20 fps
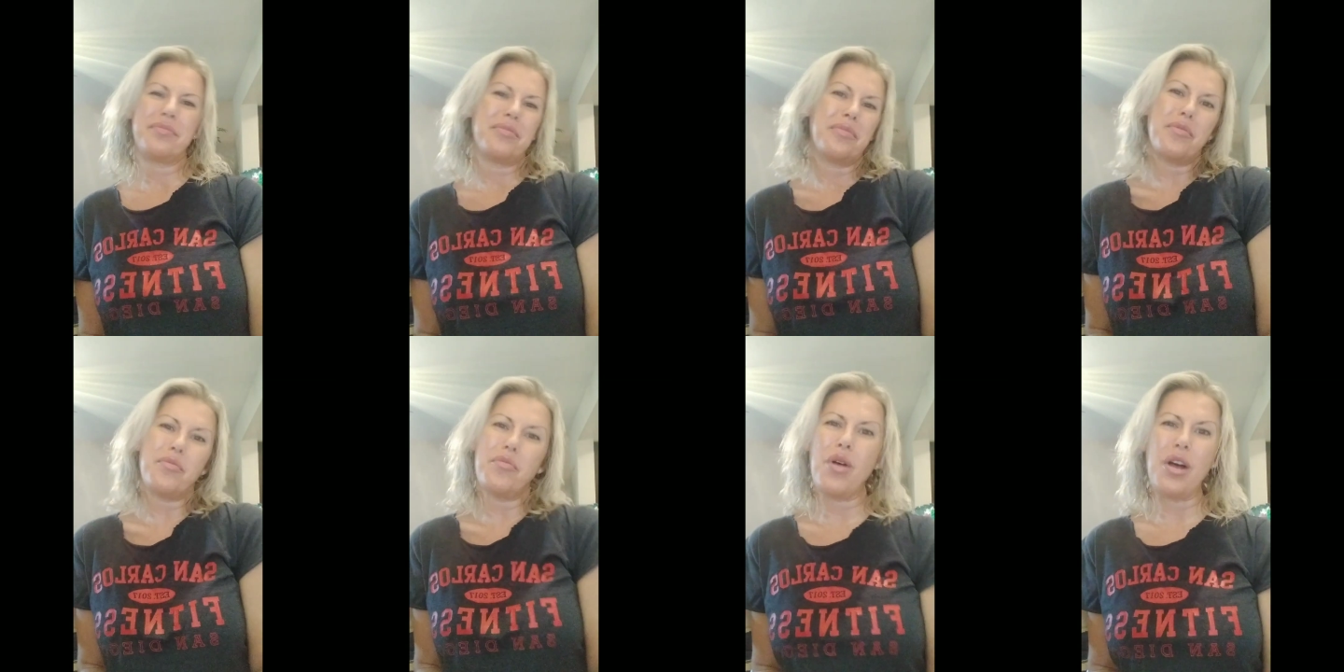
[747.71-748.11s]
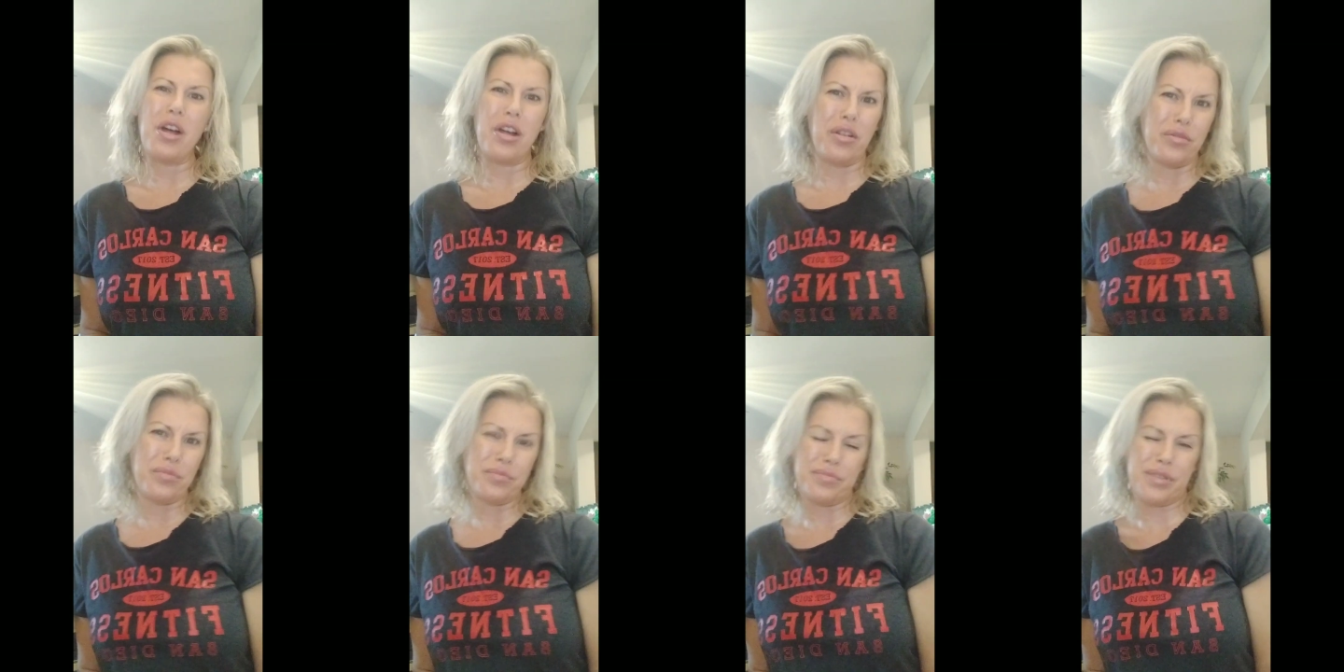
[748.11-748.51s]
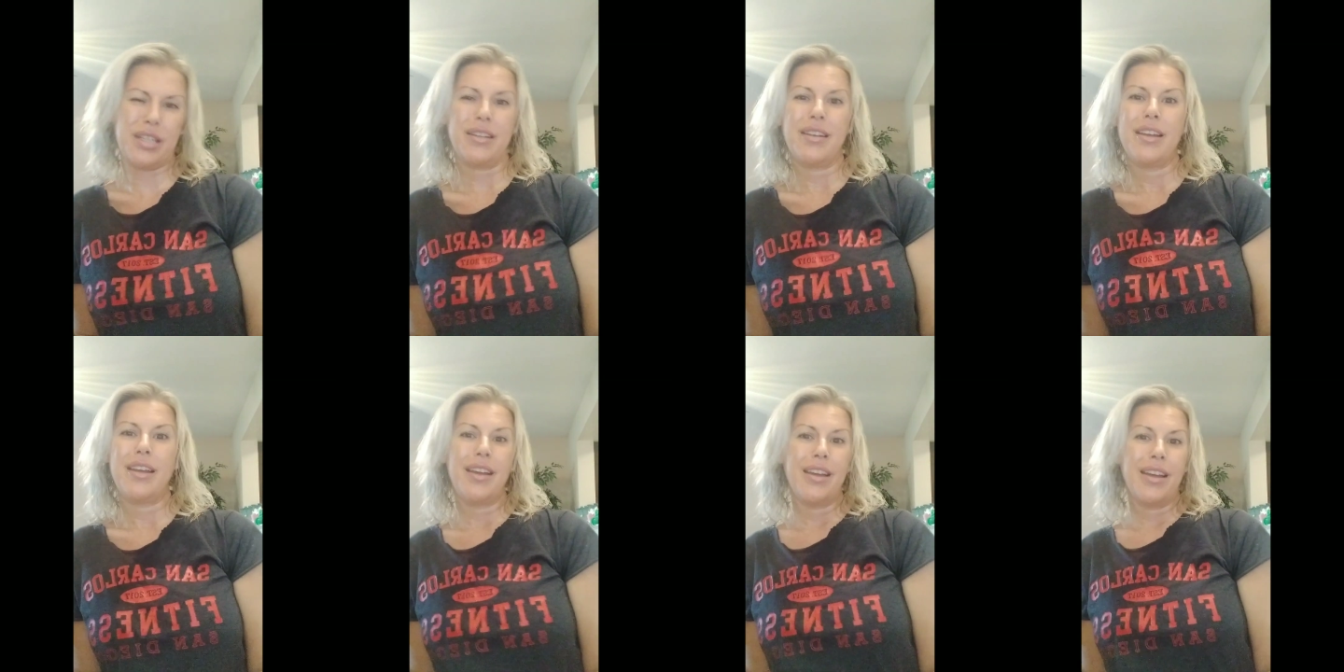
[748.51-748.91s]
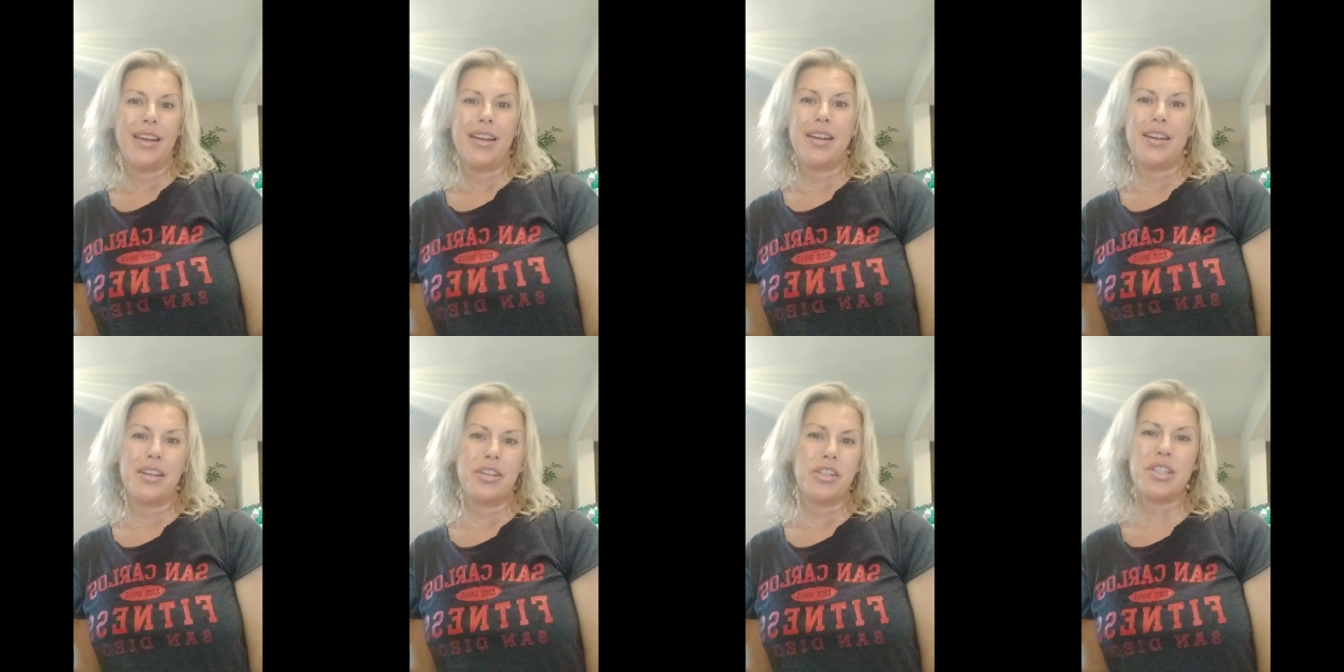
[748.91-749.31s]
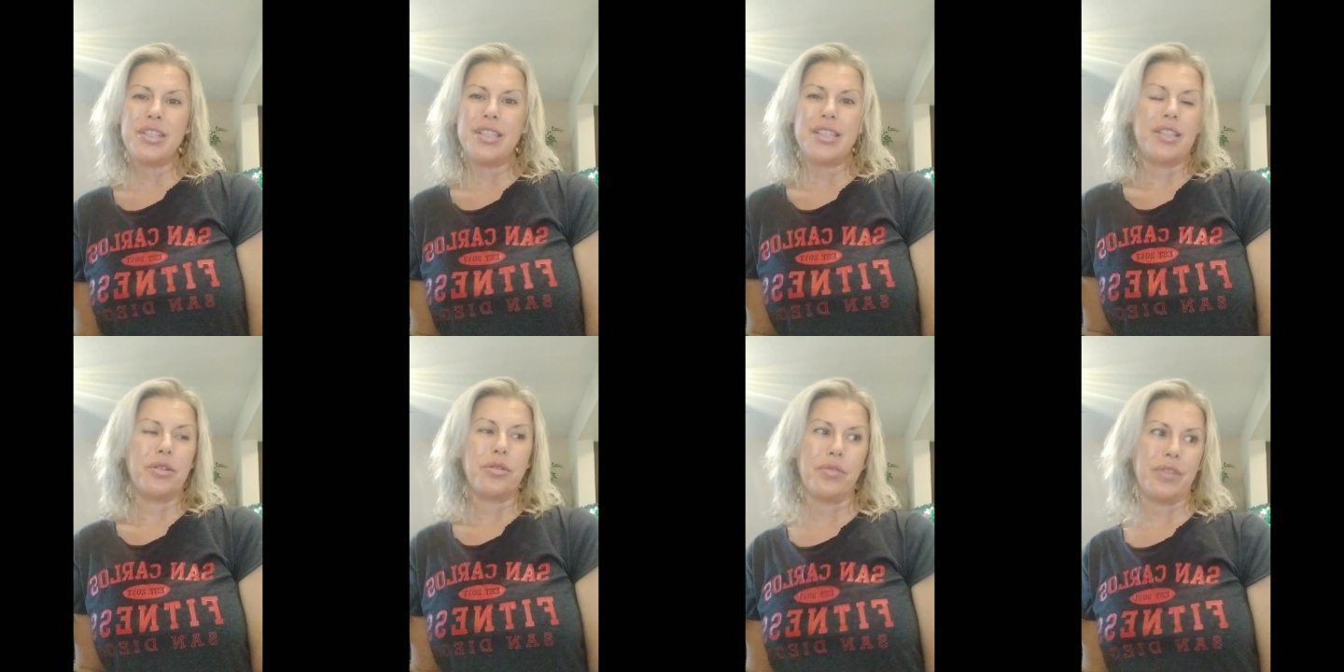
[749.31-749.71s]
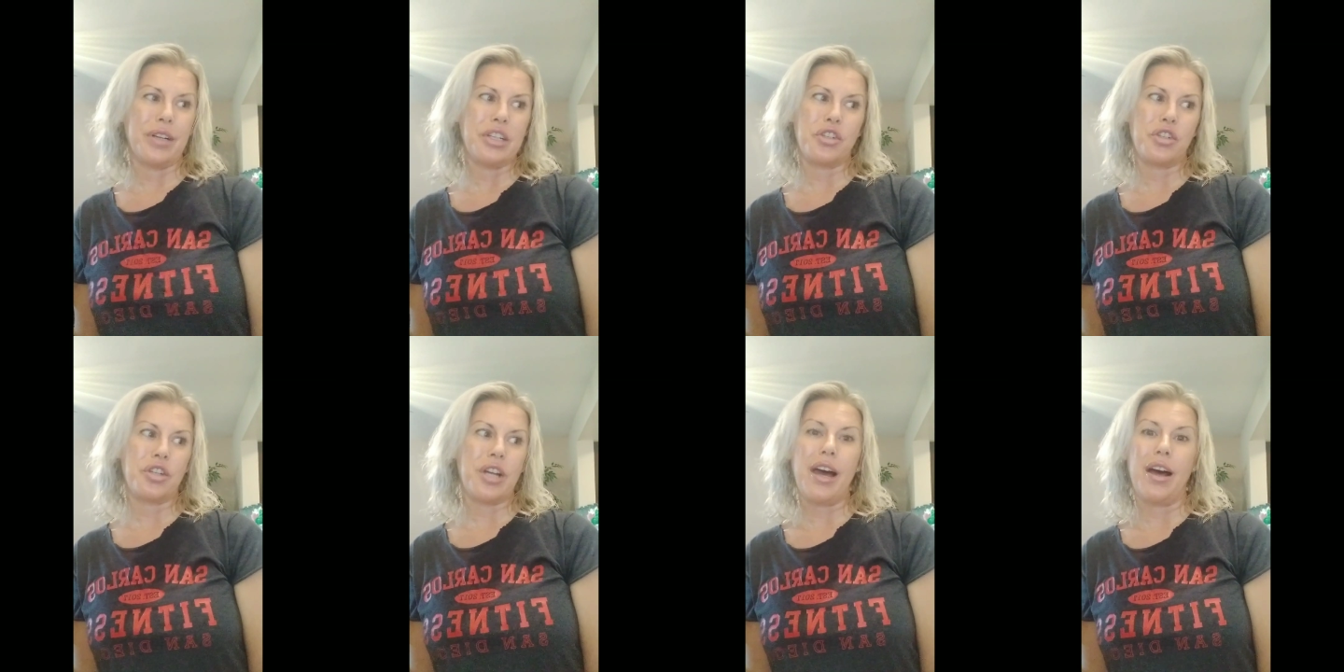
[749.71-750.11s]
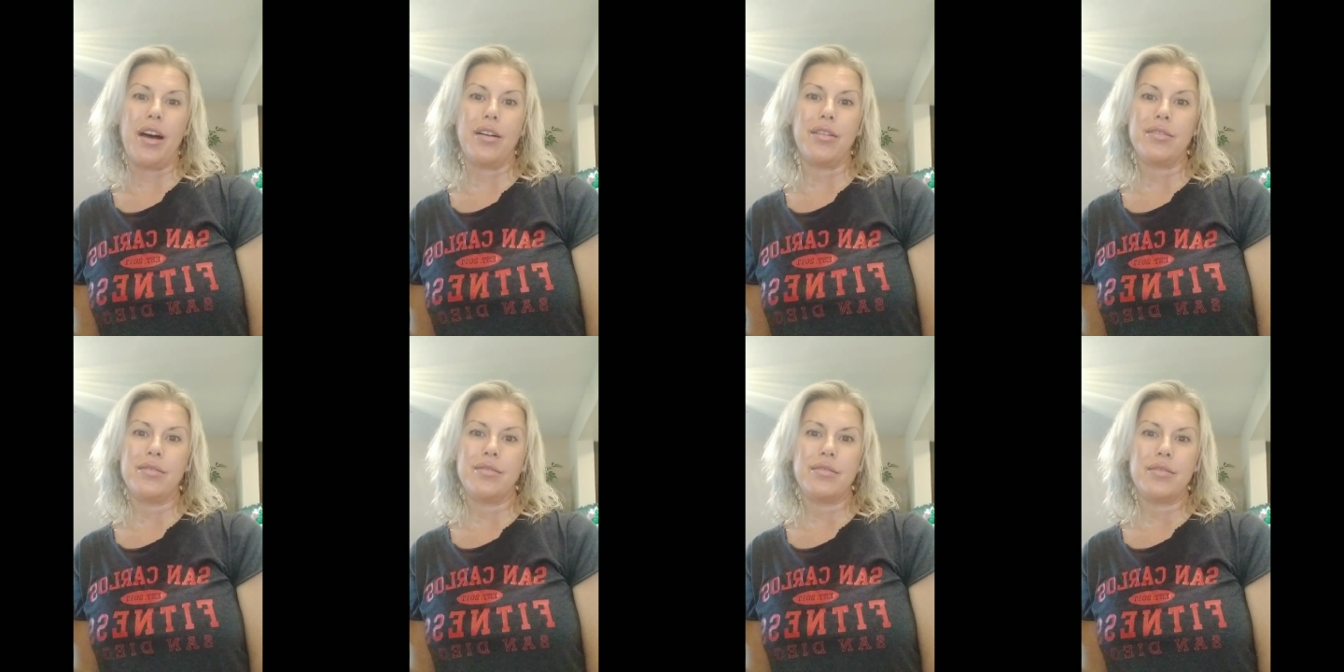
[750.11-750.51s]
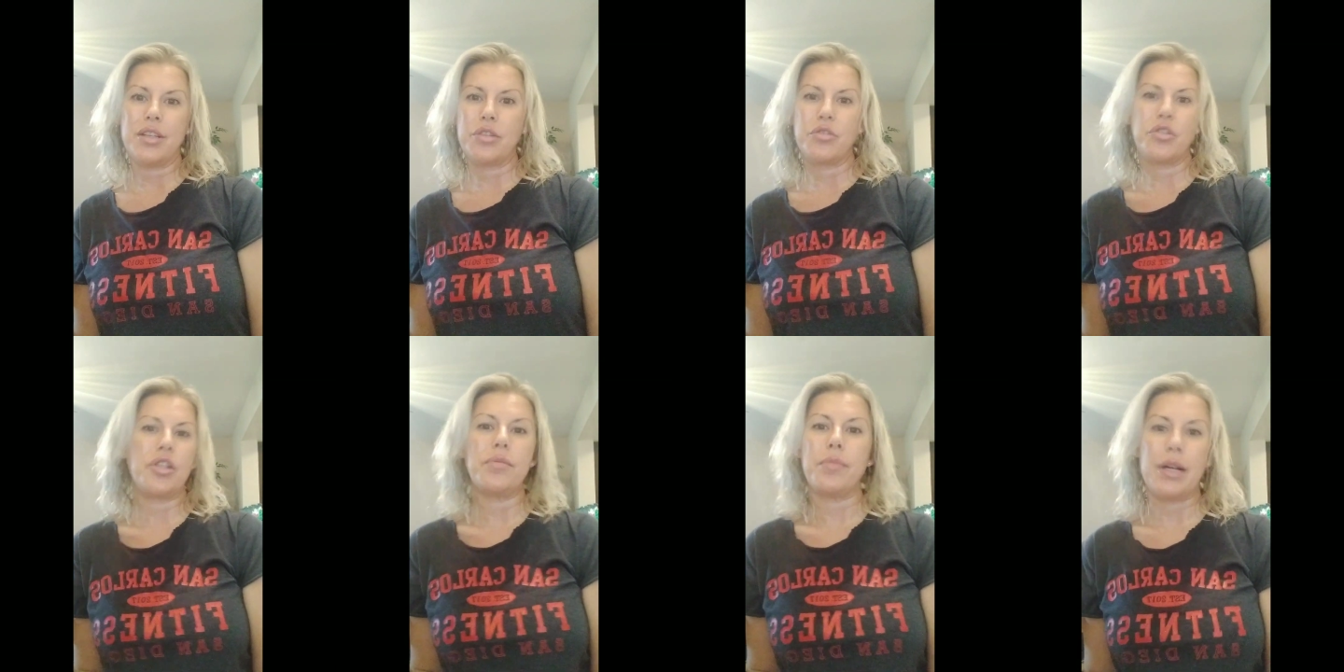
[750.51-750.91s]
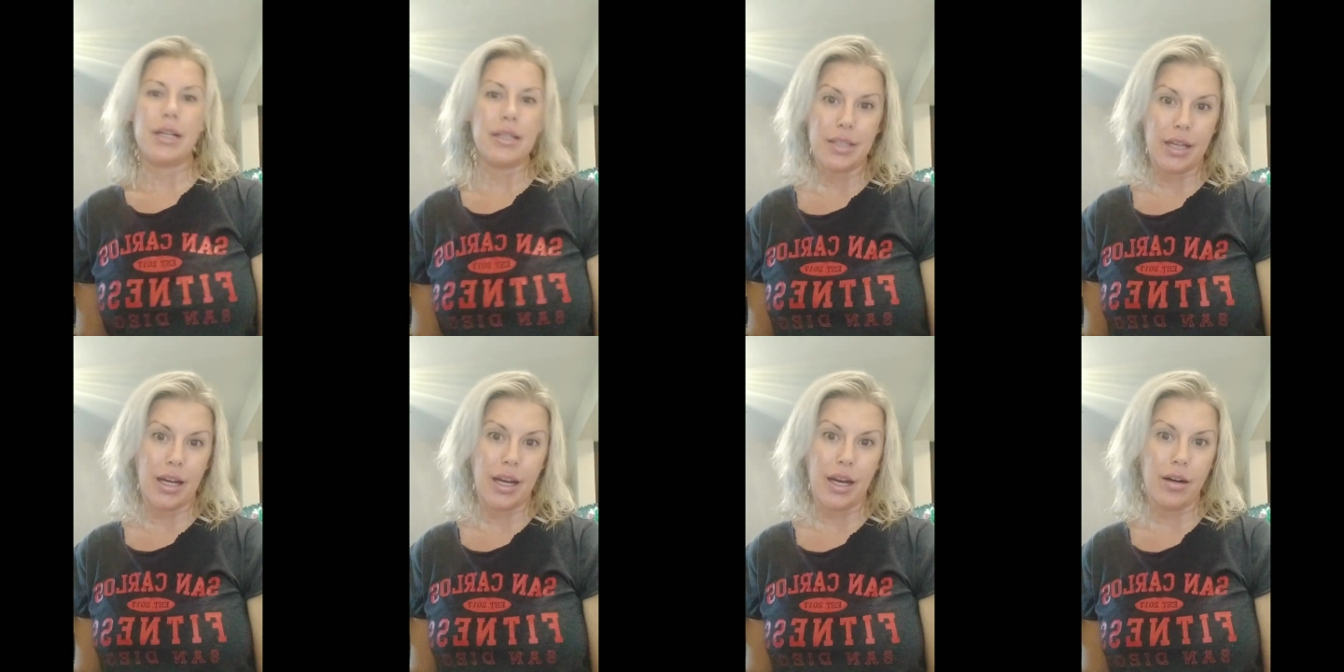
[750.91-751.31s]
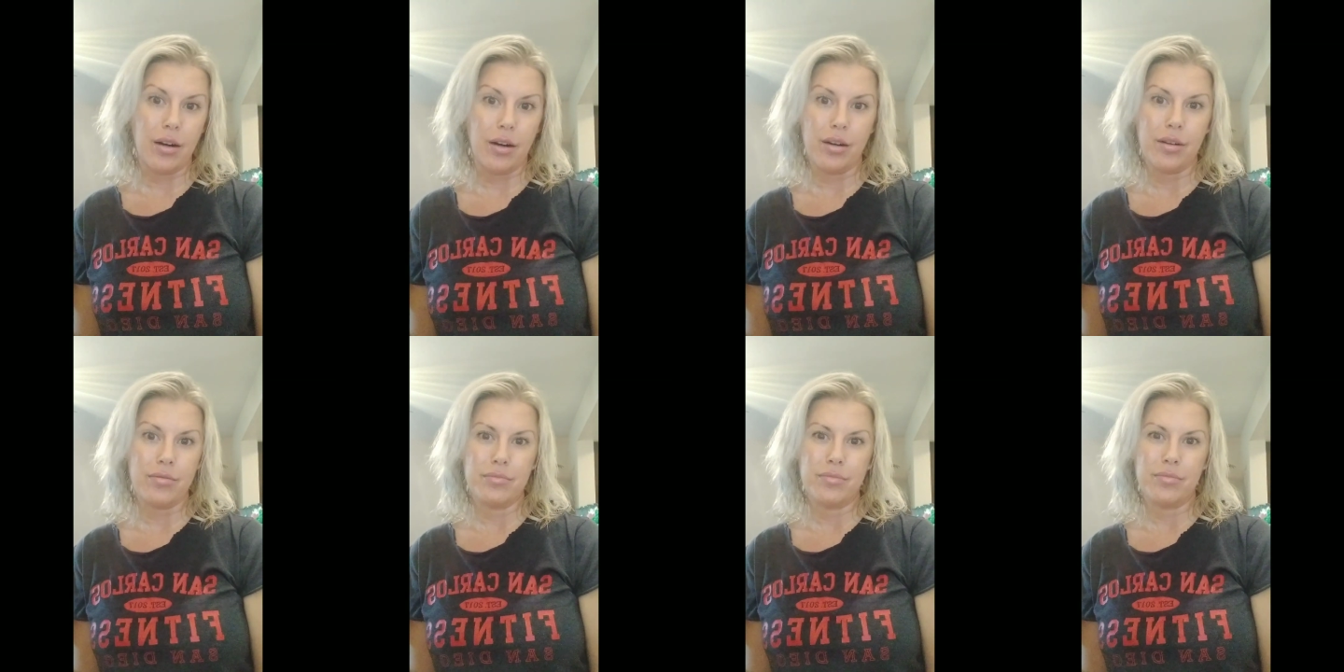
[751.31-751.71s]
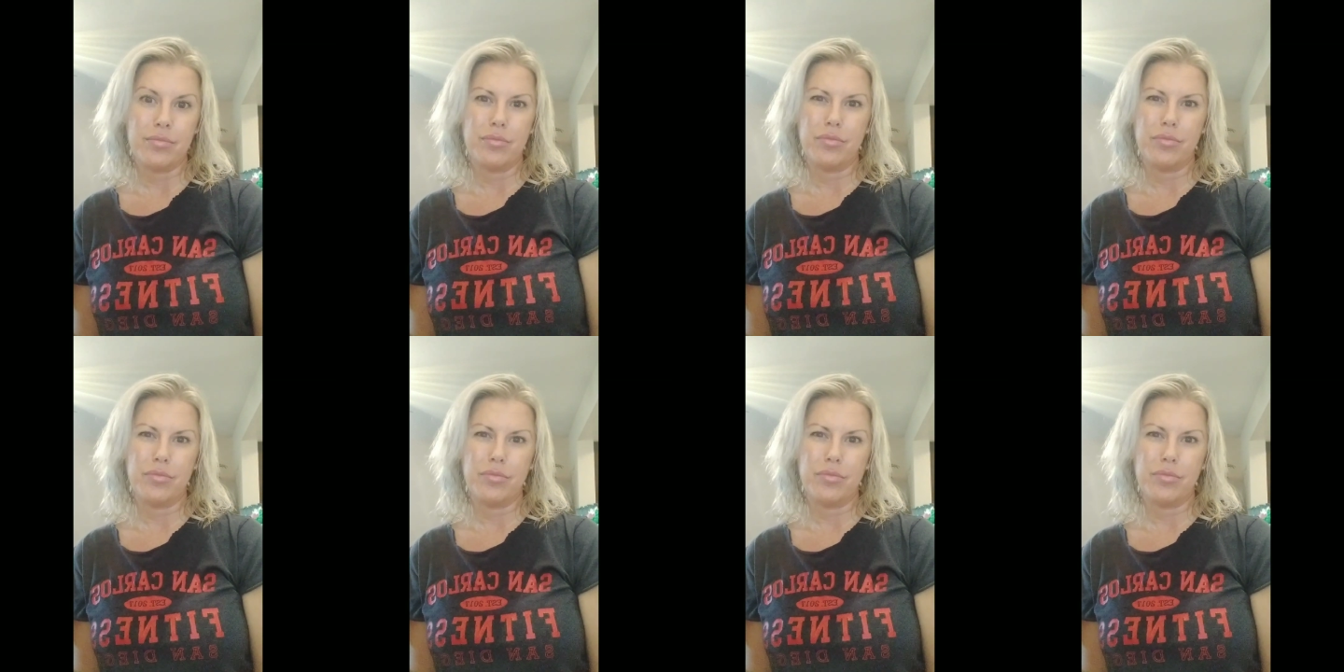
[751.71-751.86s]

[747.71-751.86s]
well, she still reached out, so she must care.